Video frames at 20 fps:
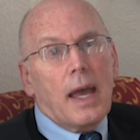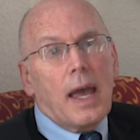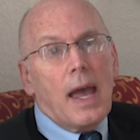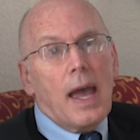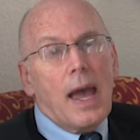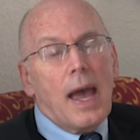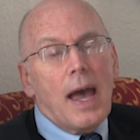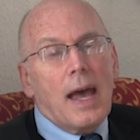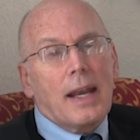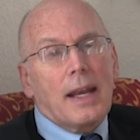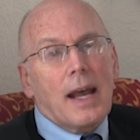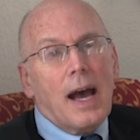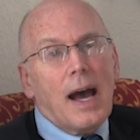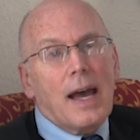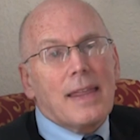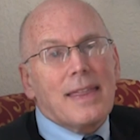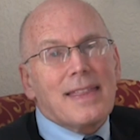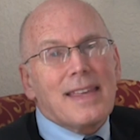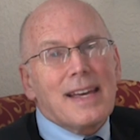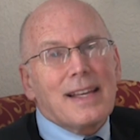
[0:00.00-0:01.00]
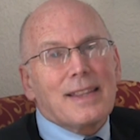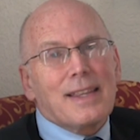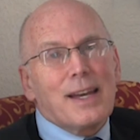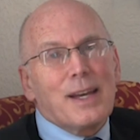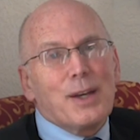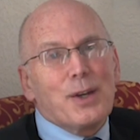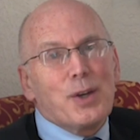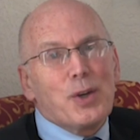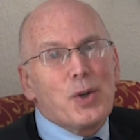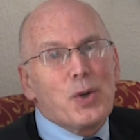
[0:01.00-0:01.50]
And I think
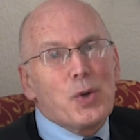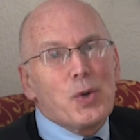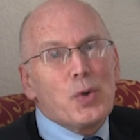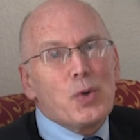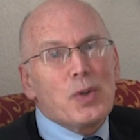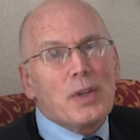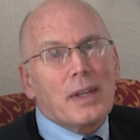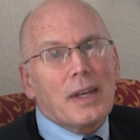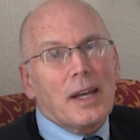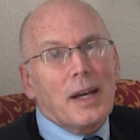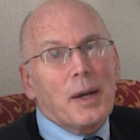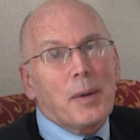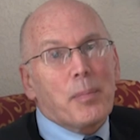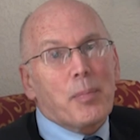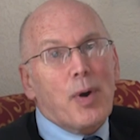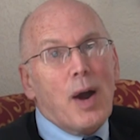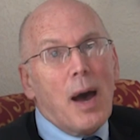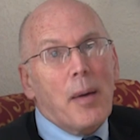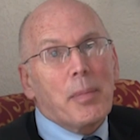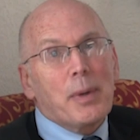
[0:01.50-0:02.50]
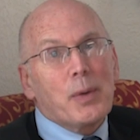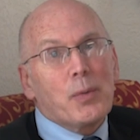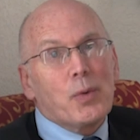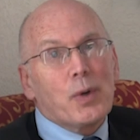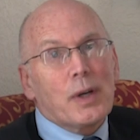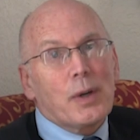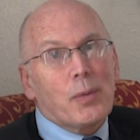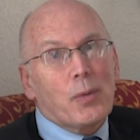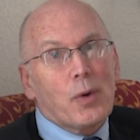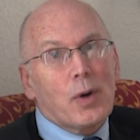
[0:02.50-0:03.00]
they knew that it probably
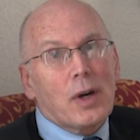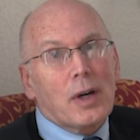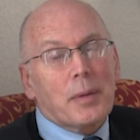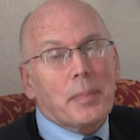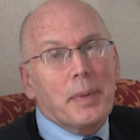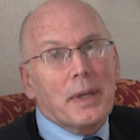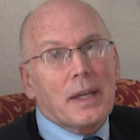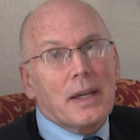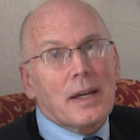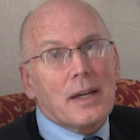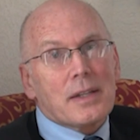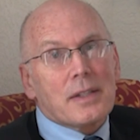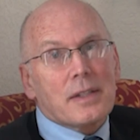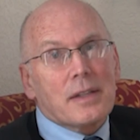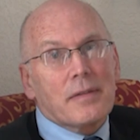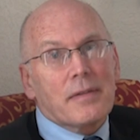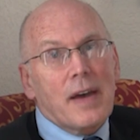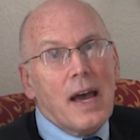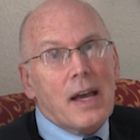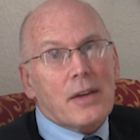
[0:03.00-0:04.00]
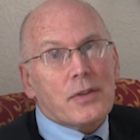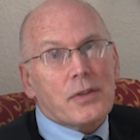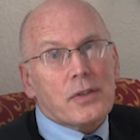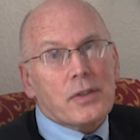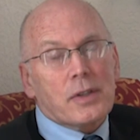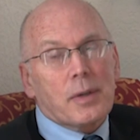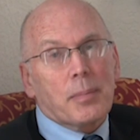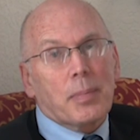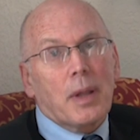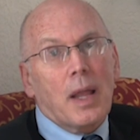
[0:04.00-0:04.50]
wouldn't work, because the
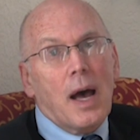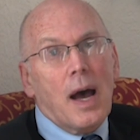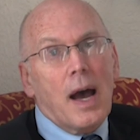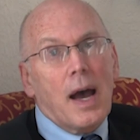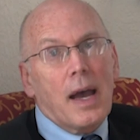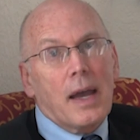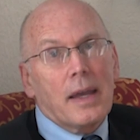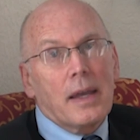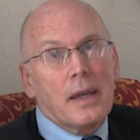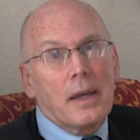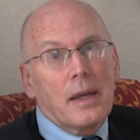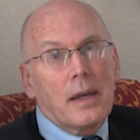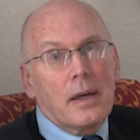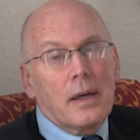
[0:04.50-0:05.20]
vascular supply